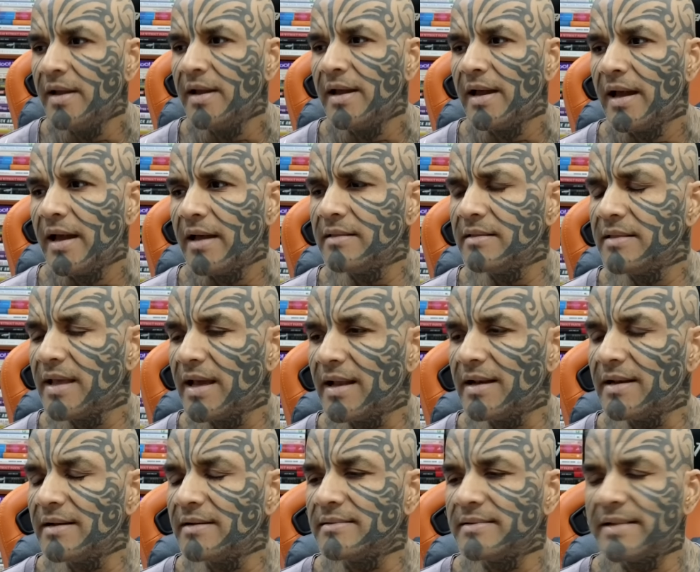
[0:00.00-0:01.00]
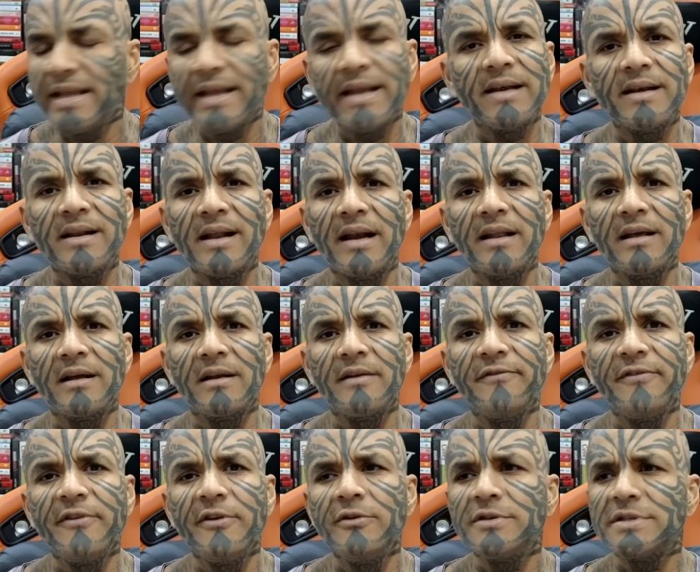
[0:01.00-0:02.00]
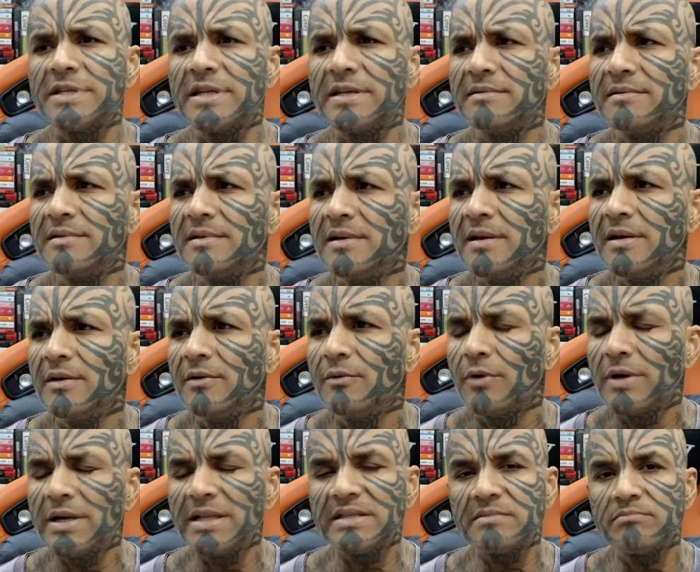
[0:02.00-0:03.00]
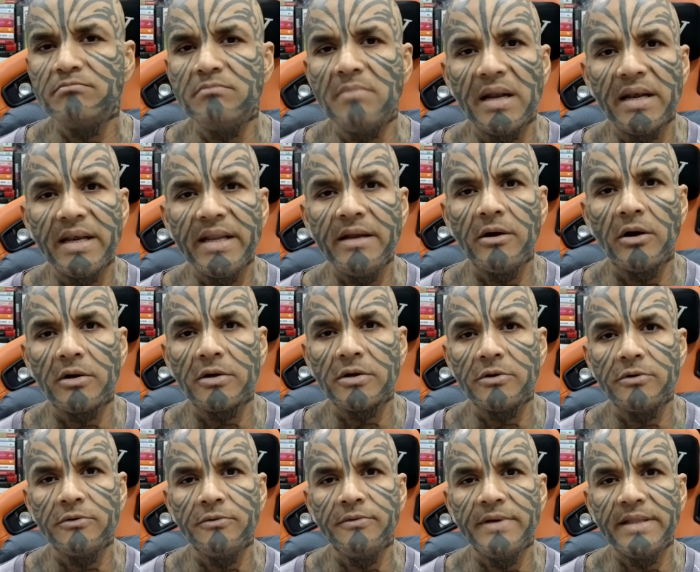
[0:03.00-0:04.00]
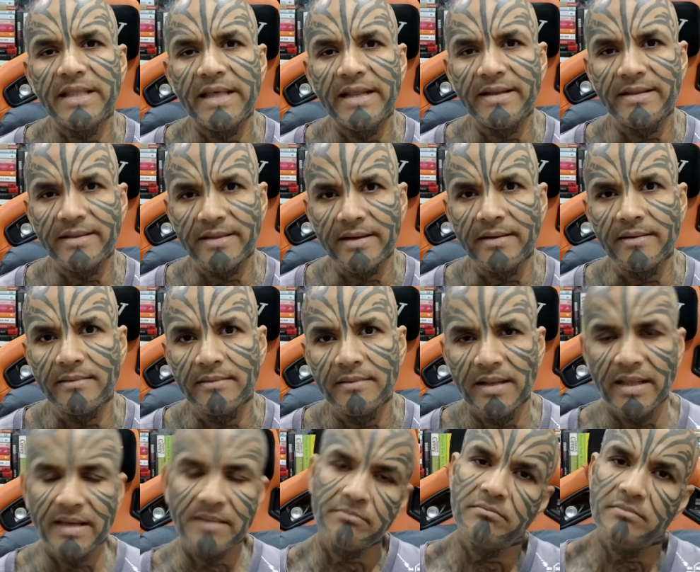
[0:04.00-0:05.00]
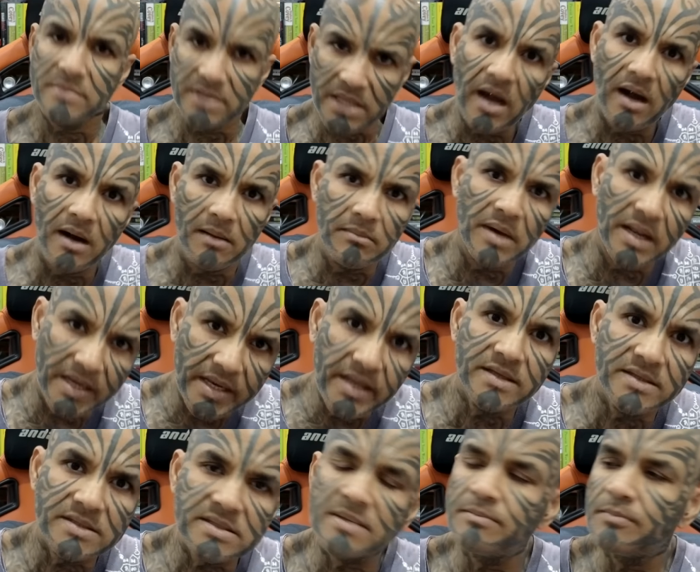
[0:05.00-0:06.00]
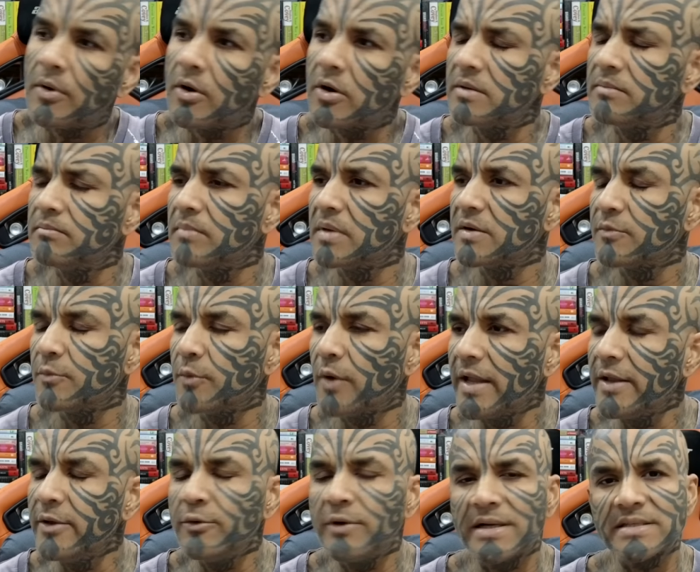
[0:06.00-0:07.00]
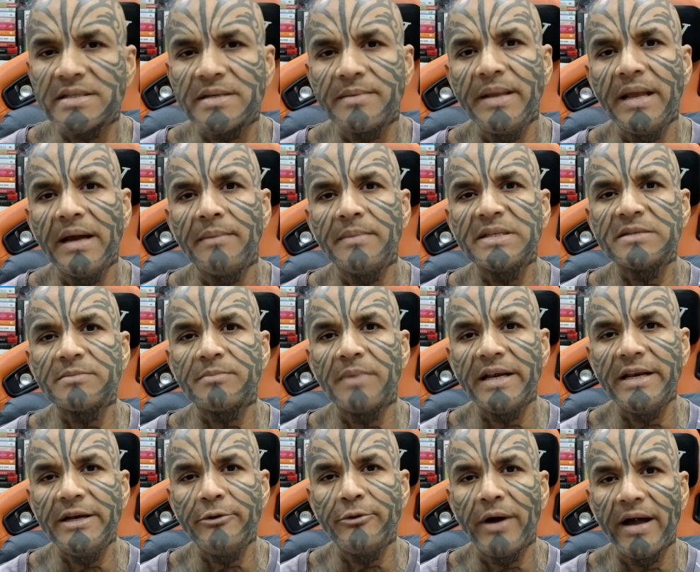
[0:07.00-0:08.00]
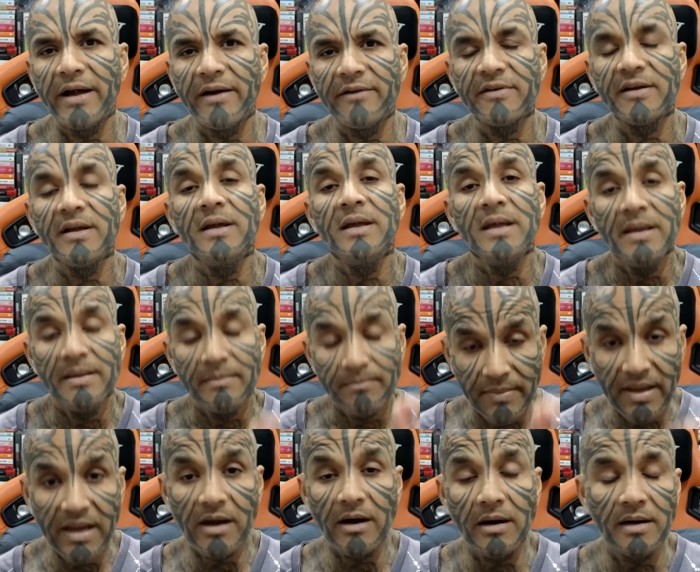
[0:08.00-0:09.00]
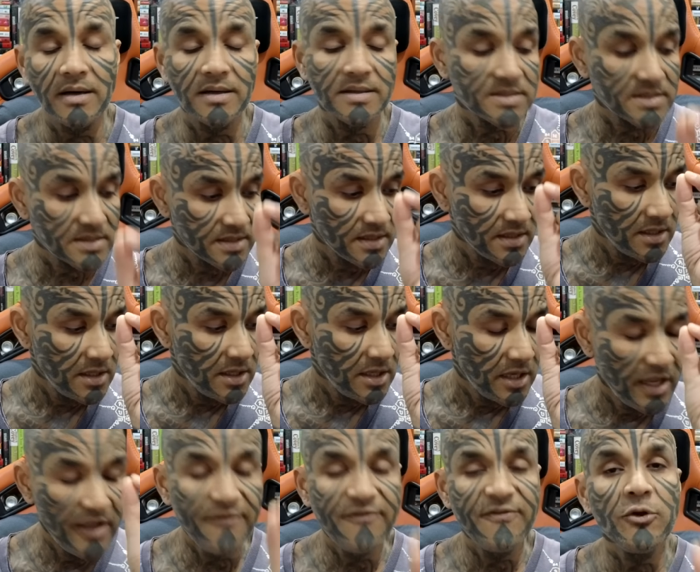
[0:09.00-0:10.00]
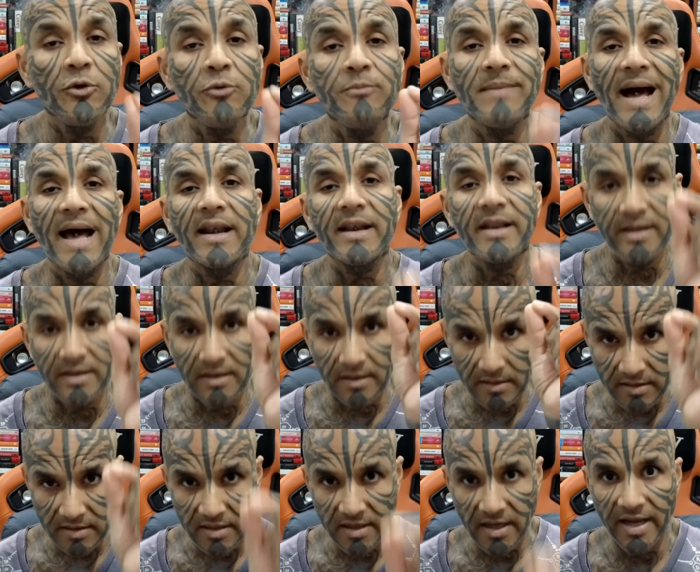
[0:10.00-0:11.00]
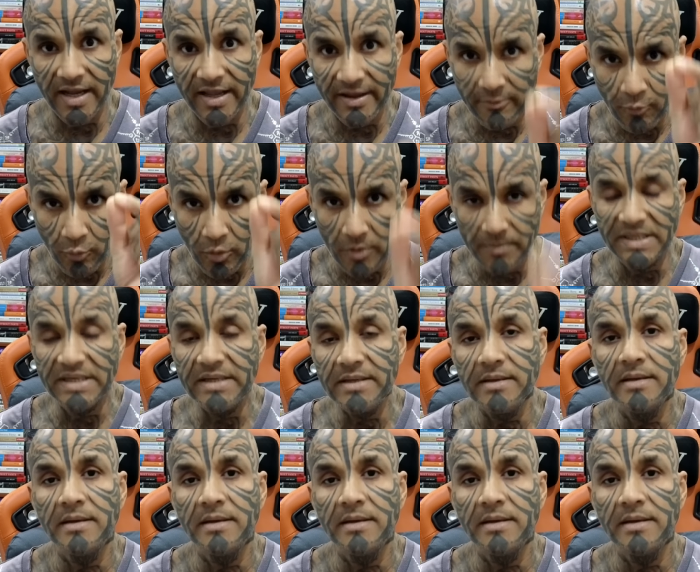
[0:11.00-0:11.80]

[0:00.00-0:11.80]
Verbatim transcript: And they'll, they get kind of confused and what has money got to do with anything? Like, yeah, money is important, but why you ask me how much money do I have? Because if you marry a Thai woman,